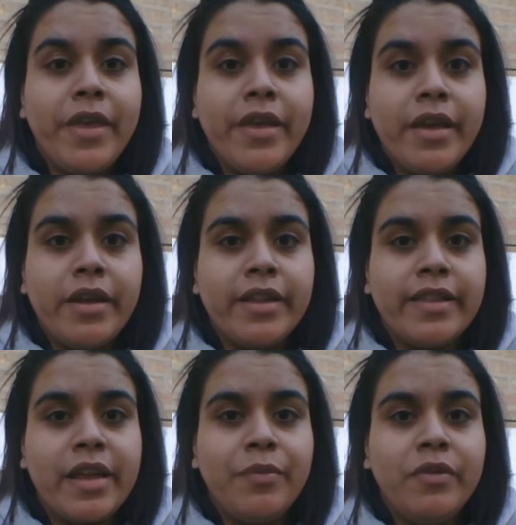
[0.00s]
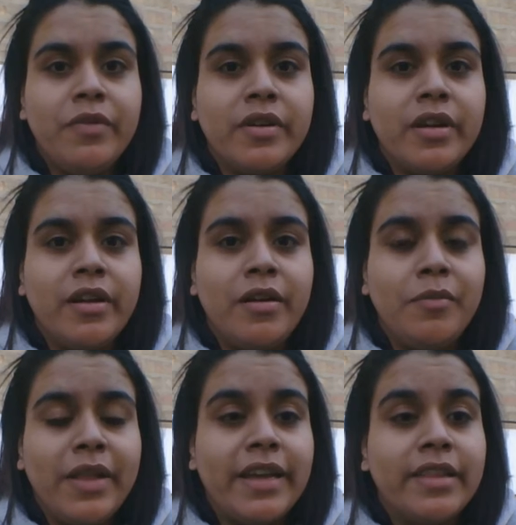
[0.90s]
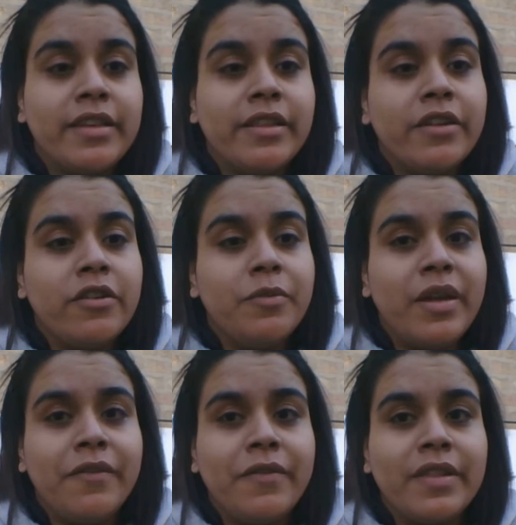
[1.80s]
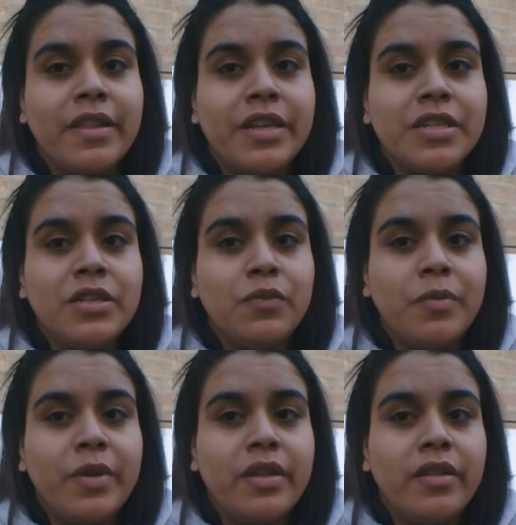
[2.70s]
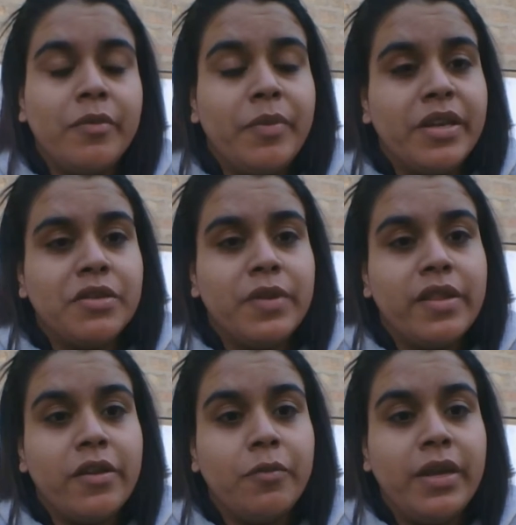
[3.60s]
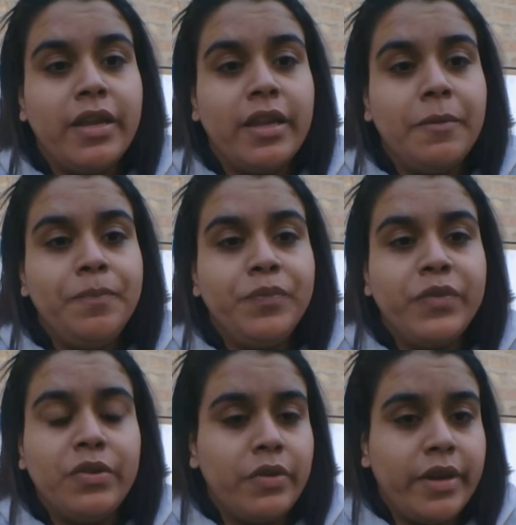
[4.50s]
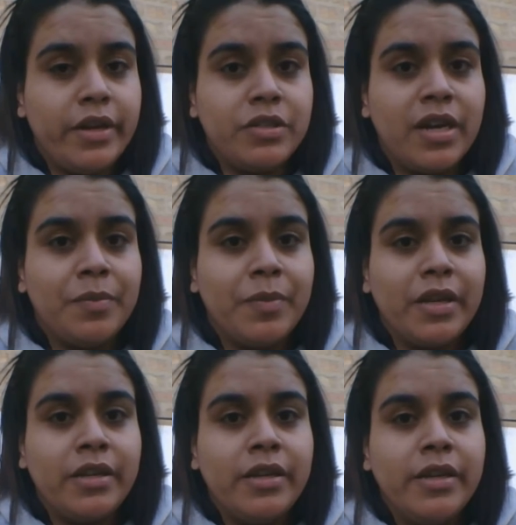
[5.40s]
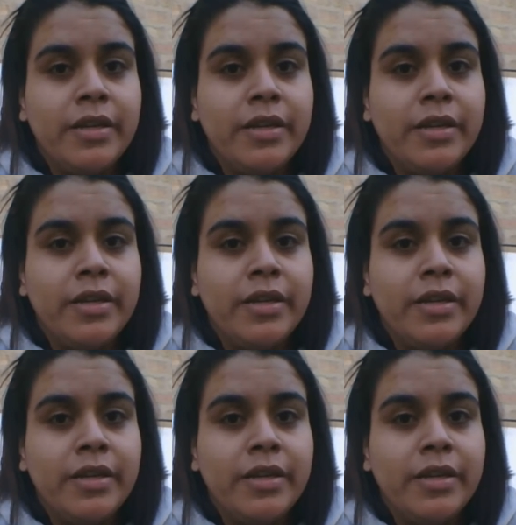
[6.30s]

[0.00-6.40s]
An example of a compliance clinical manifestation would be a patient with COPD due to air trapping.